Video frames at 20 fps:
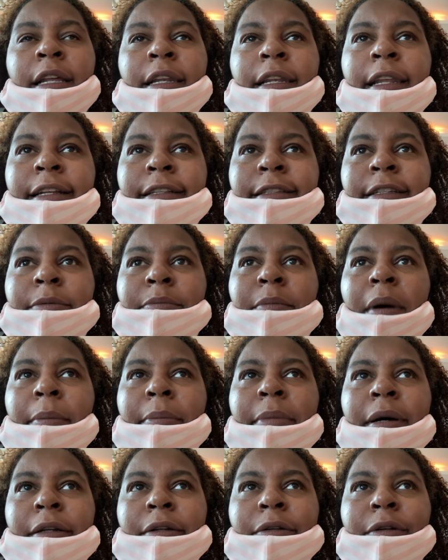they took my
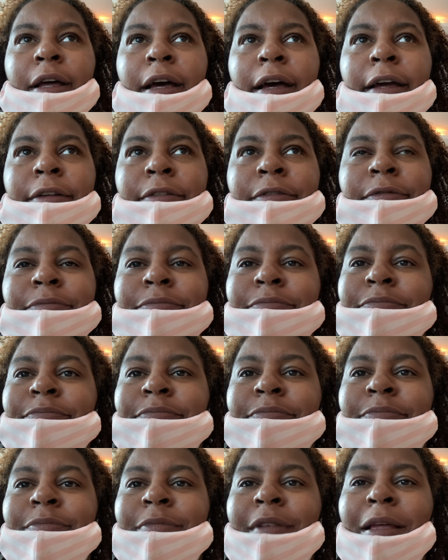butter knife.
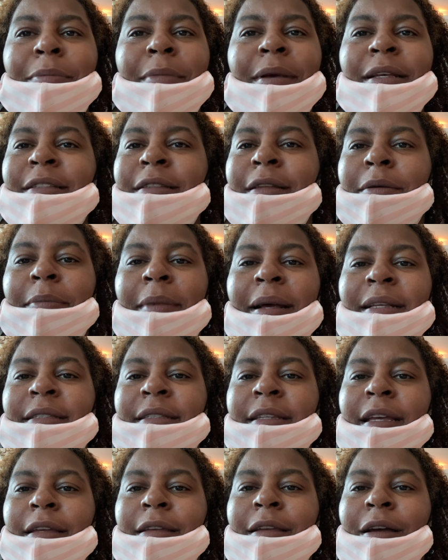They messed up my
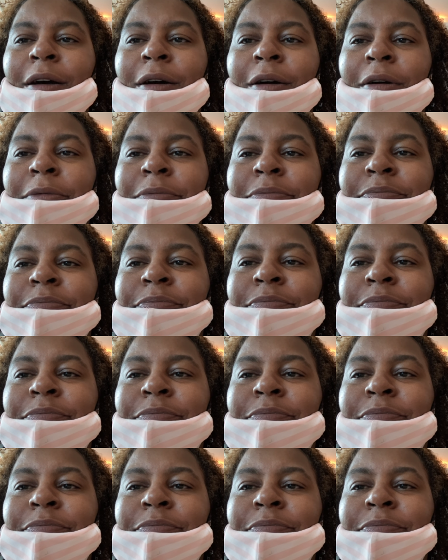set, y'all.